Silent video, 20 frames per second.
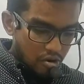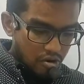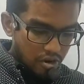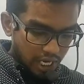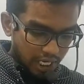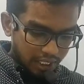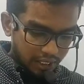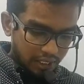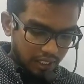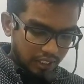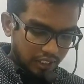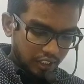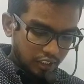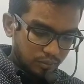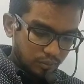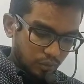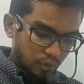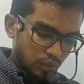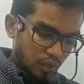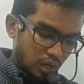Next, let
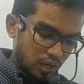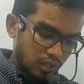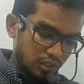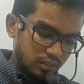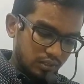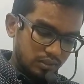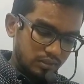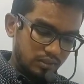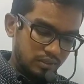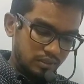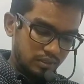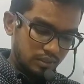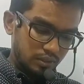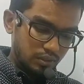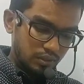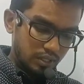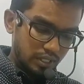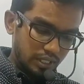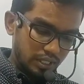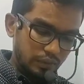us move on
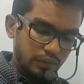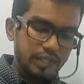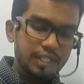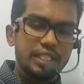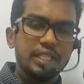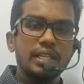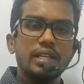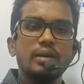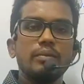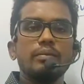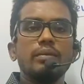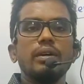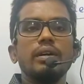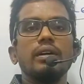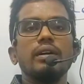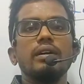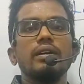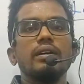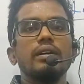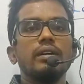to the question
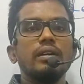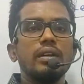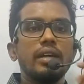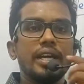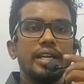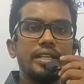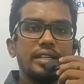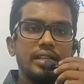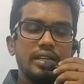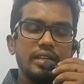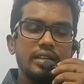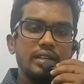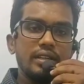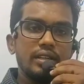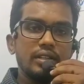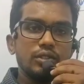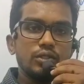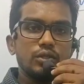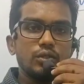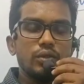number 18,
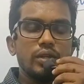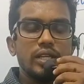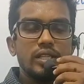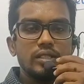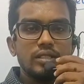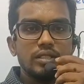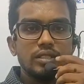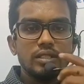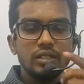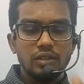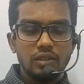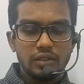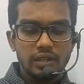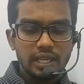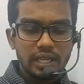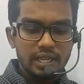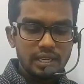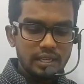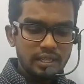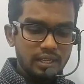dear students.
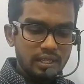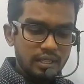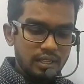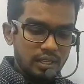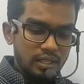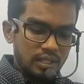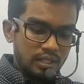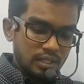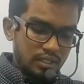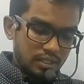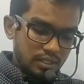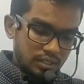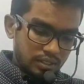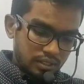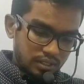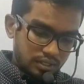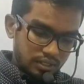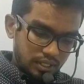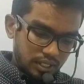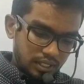Okay.
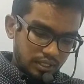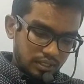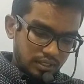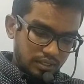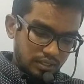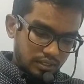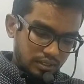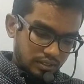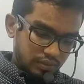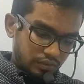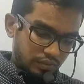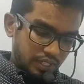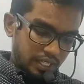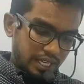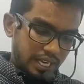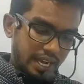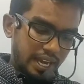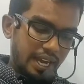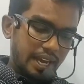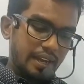See, we
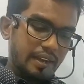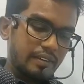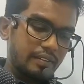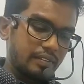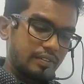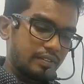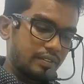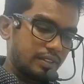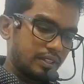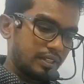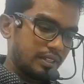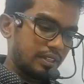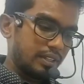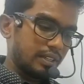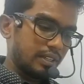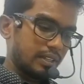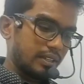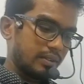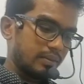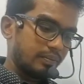have
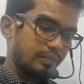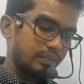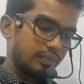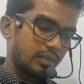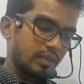here,